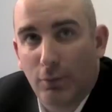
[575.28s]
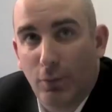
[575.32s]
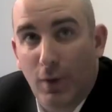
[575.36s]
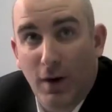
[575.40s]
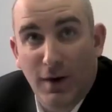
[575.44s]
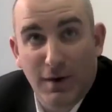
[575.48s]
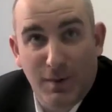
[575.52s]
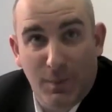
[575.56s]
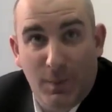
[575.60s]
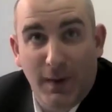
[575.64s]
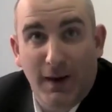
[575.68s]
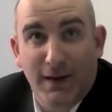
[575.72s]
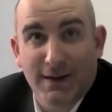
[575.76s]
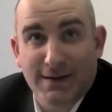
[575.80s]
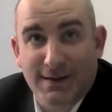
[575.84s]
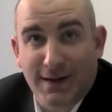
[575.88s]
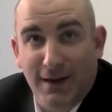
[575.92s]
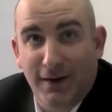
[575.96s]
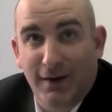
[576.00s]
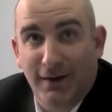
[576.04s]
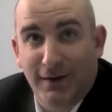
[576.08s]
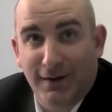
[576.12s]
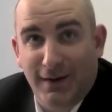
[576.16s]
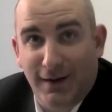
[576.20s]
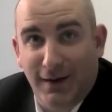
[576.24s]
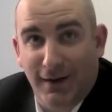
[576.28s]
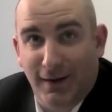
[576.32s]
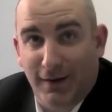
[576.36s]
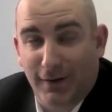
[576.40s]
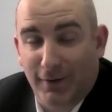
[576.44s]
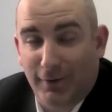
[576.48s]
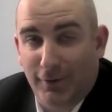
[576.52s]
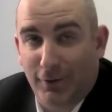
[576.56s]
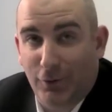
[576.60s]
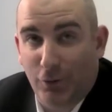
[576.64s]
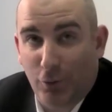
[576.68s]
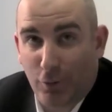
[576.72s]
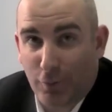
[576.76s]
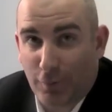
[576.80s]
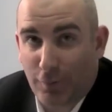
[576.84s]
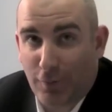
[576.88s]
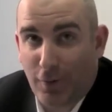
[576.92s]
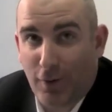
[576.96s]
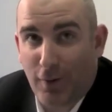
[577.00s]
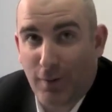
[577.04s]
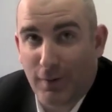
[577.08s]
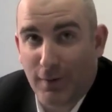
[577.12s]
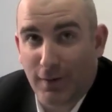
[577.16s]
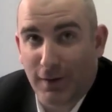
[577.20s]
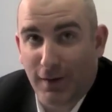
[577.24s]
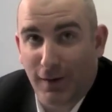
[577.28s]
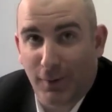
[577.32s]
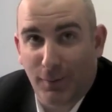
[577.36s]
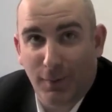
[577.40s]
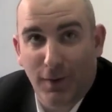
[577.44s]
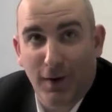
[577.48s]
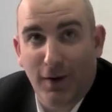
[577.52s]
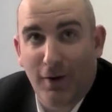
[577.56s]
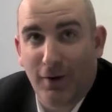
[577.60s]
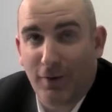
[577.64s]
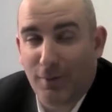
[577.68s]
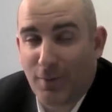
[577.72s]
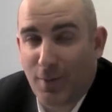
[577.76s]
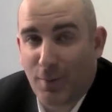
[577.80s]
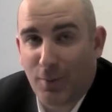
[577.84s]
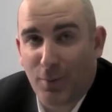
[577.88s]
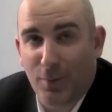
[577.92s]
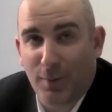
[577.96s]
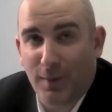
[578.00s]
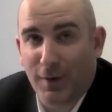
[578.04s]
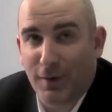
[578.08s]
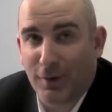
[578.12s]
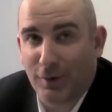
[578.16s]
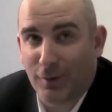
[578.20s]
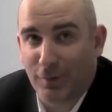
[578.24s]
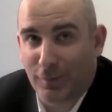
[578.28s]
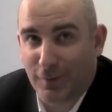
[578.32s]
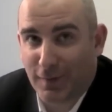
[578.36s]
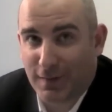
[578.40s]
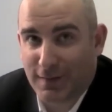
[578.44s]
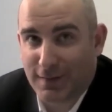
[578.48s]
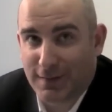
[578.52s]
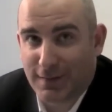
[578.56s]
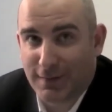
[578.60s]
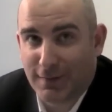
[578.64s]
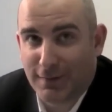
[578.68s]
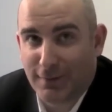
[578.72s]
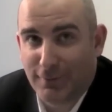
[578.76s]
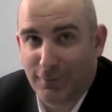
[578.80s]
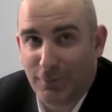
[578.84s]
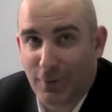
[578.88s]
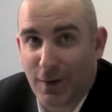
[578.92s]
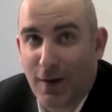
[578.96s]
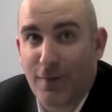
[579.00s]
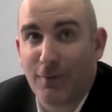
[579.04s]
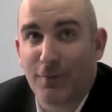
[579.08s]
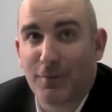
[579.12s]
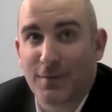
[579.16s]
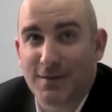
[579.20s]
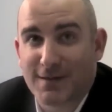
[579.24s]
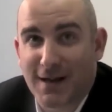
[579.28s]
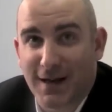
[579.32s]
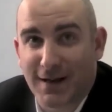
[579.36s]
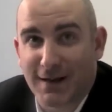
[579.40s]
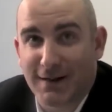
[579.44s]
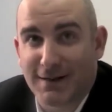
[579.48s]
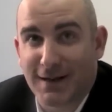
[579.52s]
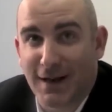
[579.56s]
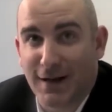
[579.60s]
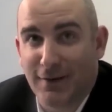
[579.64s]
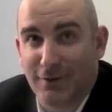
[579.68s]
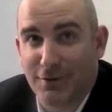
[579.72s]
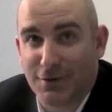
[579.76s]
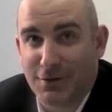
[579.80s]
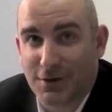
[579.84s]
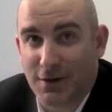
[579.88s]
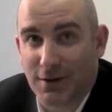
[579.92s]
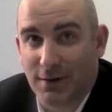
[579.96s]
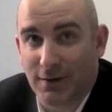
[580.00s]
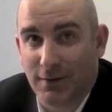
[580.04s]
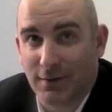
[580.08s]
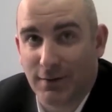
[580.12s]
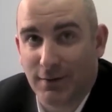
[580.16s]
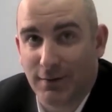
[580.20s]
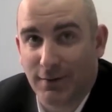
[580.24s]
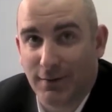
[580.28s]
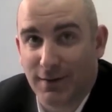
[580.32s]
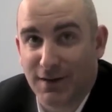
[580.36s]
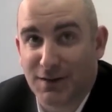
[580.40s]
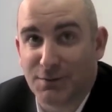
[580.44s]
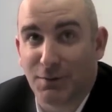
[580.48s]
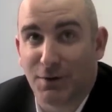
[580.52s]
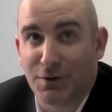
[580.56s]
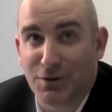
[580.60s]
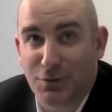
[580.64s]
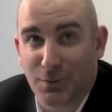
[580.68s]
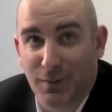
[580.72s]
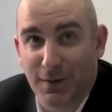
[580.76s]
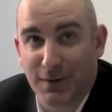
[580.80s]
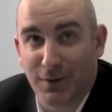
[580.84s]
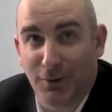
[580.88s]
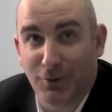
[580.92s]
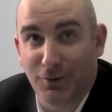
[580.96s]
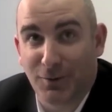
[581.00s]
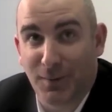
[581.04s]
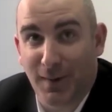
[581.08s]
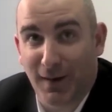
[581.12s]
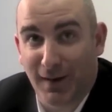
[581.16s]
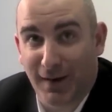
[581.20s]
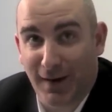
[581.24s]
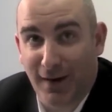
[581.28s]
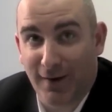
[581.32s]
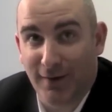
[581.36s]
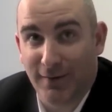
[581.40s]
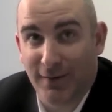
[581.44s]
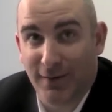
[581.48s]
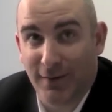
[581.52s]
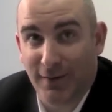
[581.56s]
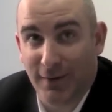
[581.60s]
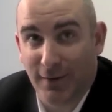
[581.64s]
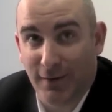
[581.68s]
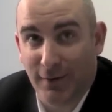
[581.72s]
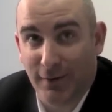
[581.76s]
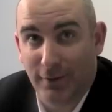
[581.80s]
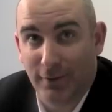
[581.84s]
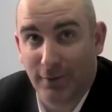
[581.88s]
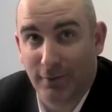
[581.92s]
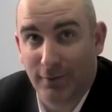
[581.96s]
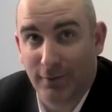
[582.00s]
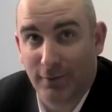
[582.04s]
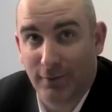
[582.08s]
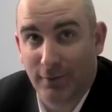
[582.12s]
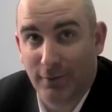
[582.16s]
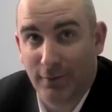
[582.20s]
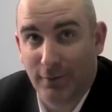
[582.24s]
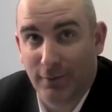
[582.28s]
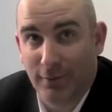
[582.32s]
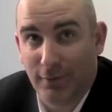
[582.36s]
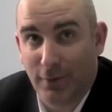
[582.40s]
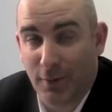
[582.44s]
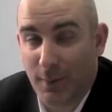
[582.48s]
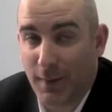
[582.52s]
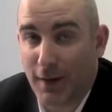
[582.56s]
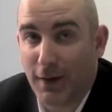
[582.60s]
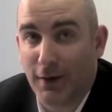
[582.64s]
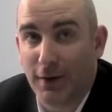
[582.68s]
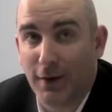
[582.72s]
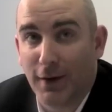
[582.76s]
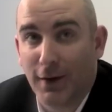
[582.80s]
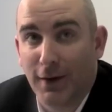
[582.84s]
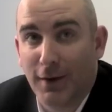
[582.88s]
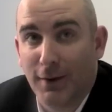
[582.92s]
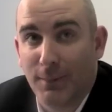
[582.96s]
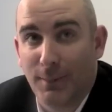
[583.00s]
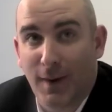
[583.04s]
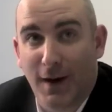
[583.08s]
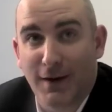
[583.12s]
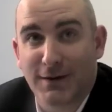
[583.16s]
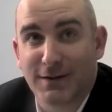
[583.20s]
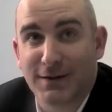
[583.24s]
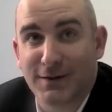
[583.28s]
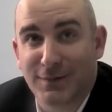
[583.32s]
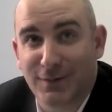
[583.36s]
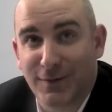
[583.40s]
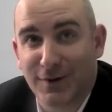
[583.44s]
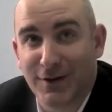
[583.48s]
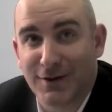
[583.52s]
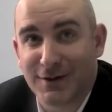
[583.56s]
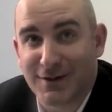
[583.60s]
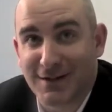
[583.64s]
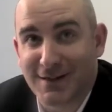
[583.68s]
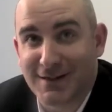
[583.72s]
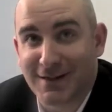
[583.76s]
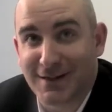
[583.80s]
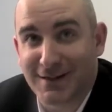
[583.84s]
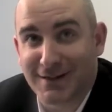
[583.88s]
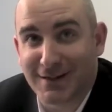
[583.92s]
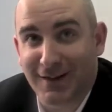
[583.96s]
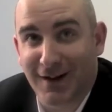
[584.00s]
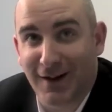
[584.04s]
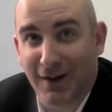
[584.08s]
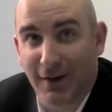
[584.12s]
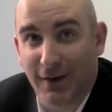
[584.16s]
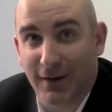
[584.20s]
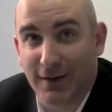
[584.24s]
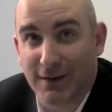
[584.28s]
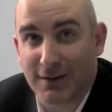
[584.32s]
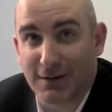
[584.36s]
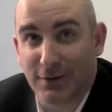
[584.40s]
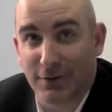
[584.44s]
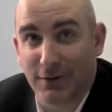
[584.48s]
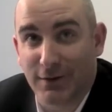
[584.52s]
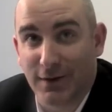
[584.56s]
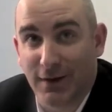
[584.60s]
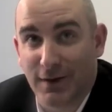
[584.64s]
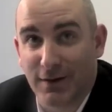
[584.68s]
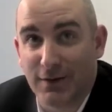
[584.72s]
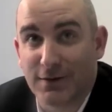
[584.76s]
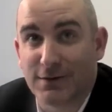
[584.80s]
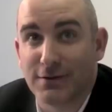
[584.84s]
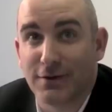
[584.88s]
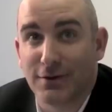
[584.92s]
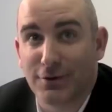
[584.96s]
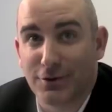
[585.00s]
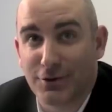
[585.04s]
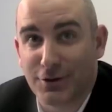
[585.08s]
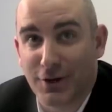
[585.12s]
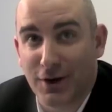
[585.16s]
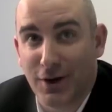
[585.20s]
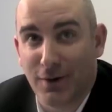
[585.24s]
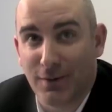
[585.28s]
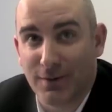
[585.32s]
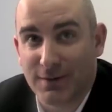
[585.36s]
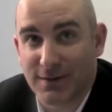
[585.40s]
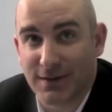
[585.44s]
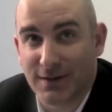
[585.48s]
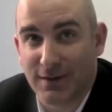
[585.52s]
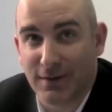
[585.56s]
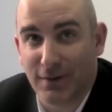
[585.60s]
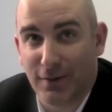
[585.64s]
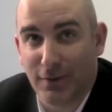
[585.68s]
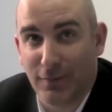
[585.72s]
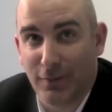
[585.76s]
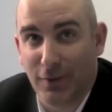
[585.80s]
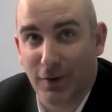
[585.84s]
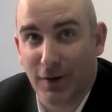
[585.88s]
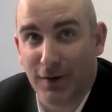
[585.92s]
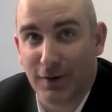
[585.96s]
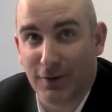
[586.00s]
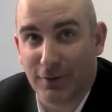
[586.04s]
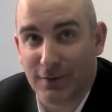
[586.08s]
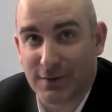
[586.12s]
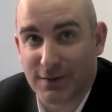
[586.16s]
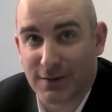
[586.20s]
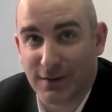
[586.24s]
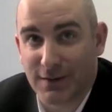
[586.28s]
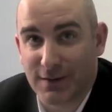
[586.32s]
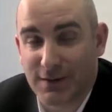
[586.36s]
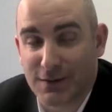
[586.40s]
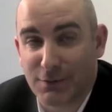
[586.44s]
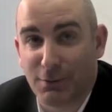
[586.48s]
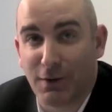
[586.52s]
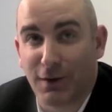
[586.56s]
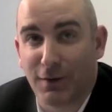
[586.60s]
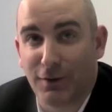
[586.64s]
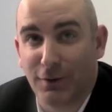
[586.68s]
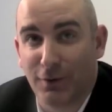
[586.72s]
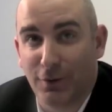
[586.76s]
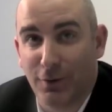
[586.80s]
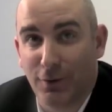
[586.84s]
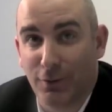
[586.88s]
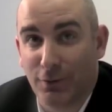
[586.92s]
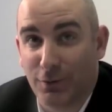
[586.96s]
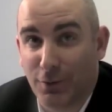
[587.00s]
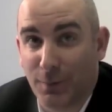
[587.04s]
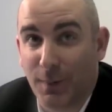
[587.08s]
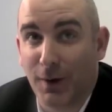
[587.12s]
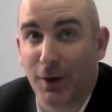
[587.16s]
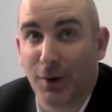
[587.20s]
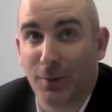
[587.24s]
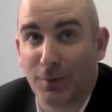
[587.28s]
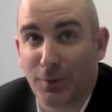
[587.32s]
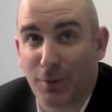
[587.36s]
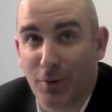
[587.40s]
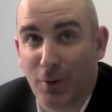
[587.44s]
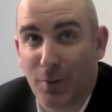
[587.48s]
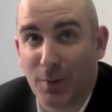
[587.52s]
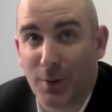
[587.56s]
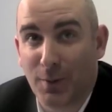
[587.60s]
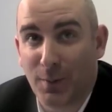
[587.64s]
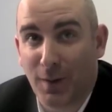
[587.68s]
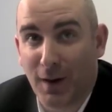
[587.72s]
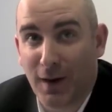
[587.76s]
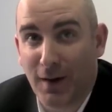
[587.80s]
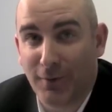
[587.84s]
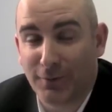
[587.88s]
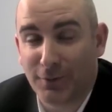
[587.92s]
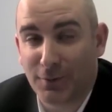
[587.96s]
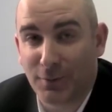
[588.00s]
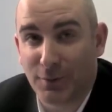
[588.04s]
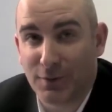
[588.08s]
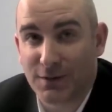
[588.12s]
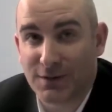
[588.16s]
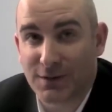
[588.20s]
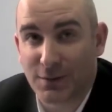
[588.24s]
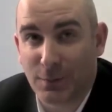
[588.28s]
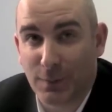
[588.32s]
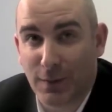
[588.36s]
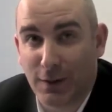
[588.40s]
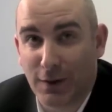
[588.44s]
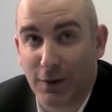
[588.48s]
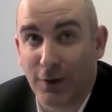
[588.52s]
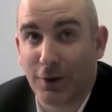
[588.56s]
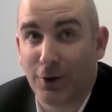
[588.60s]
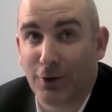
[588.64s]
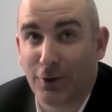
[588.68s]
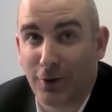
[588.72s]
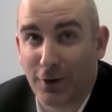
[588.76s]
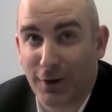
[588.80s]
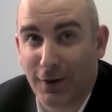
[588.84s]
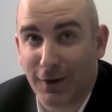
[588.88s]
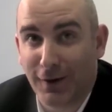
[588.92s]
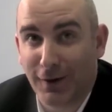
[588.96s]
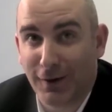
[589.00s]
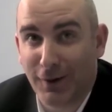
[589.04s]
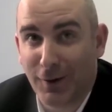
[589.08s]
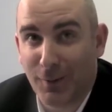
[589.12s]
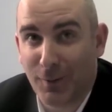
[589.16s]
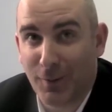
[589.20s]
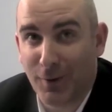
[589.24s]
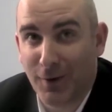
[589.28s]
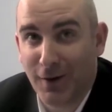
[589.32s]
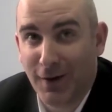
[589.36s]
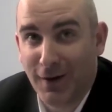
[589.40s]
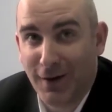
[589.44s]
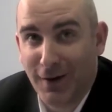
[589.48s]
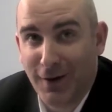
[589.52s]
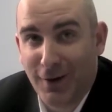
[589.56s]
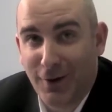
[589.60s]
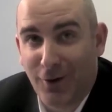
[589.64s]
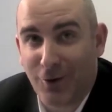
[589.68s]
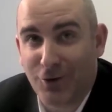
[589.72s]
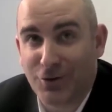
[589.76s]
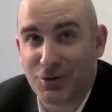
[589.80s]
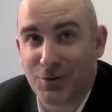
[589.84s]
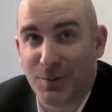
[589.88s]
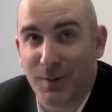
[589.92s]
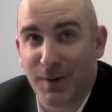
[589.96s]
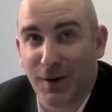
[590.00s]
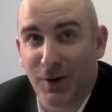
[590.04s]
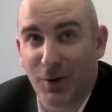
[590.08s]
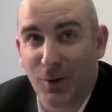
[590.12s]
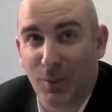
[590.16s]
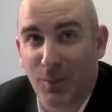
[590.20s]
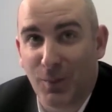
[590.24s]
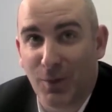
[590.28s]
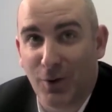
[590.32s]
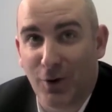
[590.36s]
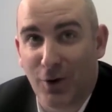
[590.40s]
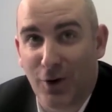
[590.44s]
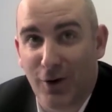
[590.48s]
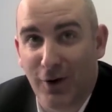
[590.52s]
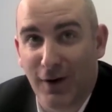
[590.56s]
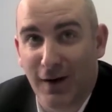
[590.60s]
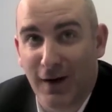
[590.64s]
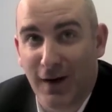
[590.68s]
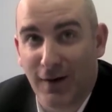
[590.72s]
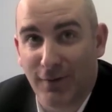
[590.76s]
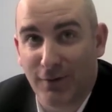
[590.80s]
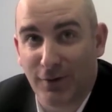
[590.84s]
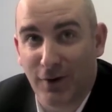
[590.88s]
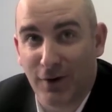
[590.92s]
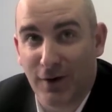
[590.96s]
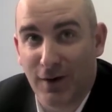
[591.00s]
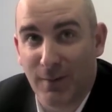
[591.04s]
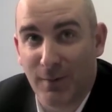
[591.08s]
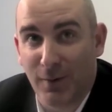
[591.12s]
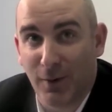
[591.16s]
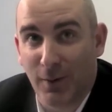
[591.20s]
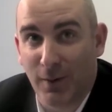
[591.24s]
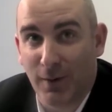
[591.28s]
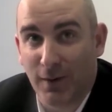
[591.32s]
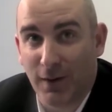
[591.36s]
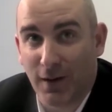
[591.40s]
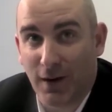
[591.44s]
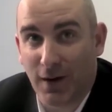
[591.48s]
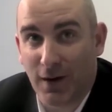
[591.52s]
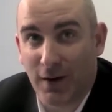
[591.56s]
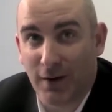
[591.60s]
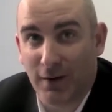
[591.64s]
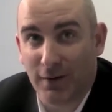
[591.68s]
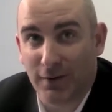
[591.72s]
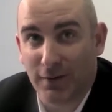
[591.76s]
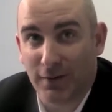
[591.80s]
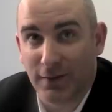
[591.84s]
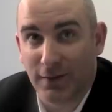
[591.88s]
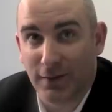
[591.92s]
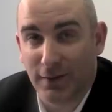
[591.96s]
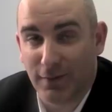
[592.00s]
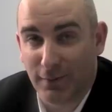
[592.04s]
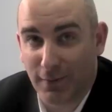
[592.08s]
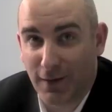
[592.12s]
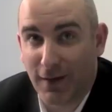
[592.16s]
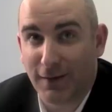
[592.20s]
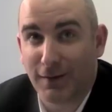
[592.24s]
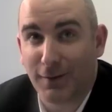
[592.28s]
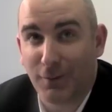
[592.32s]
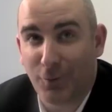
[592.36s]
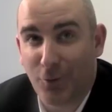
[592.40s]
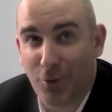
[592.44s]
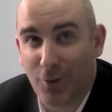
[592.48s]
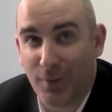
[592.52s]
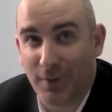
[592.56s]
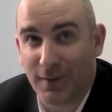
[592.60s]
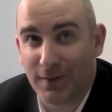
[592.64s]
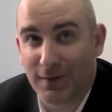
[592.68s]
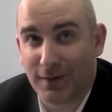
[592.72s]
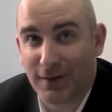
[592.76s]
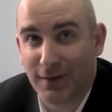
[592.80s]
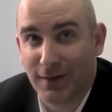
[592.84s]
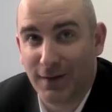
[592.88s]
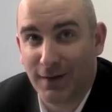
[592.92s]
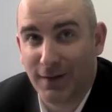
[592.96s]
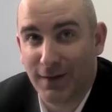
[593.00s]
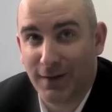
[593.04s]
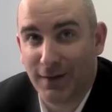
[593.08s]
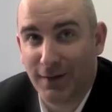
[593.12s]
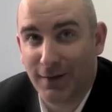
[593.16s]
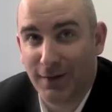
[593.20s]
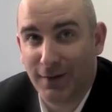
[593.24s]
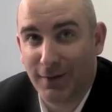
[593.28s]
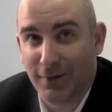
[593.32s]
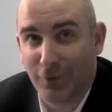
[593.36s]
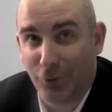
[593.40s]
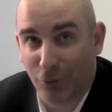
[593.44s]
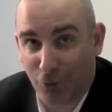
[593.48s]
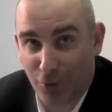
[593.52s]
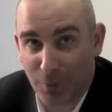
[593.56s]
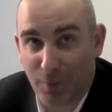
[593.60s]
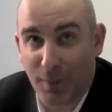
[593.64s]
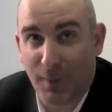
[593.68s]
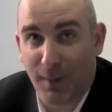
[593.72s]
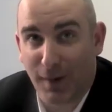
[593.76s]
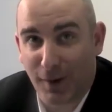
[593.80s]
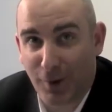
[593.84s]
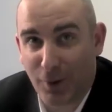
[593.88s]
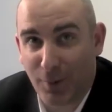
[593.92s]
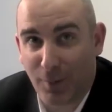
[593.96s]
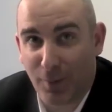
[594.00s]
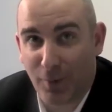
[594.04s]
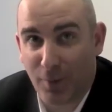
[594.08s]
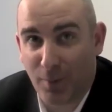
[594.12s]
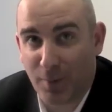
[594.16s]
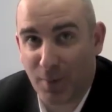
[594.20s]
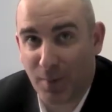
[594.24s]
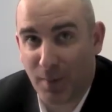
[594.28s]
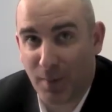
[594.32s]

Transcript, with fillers: Well, the biggest thing I think going forward, like we all remember being young fellas, whatever was on the television, is what you went out to back garden and did. I mean, matches finish at six o'clock on a Sunday, and there's another three hours of light outside. So what do you do? Do you pick up the rugby ball after Munster win another Heineken Cup, or do you pick up your hurley after Limerick win All Ireland? And at the moment, you're going to be picking up a rugby